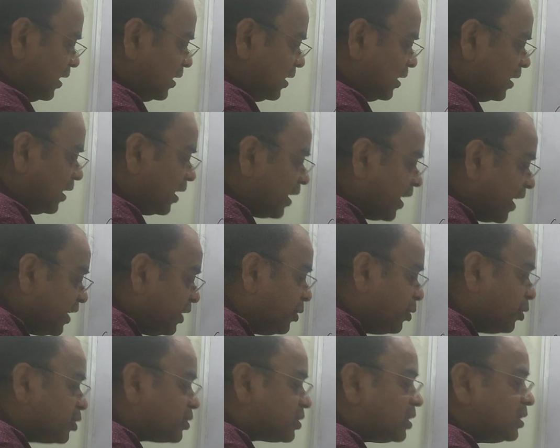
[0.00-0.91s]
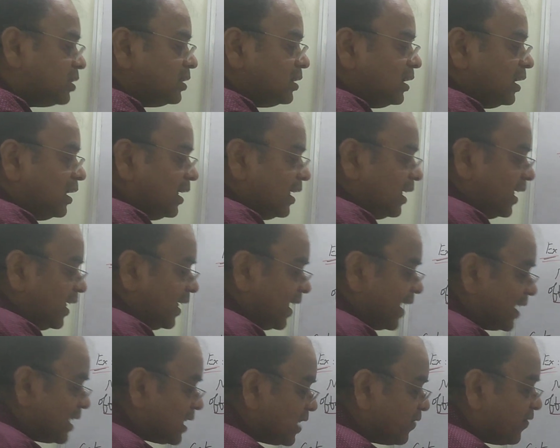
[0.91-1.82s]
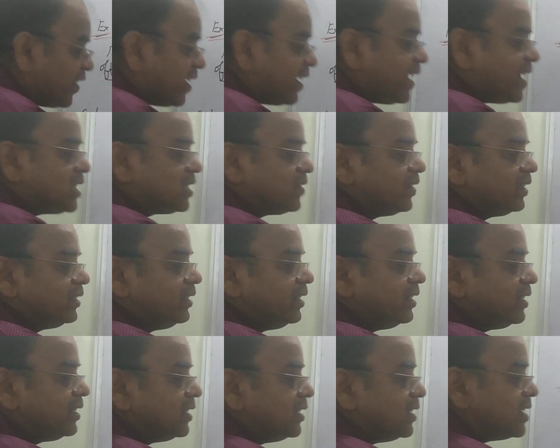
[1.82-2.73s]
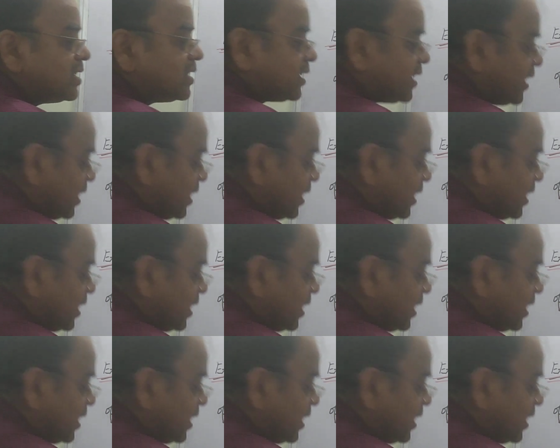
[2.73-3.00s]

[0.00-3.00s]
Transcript: Reduced interference with the skin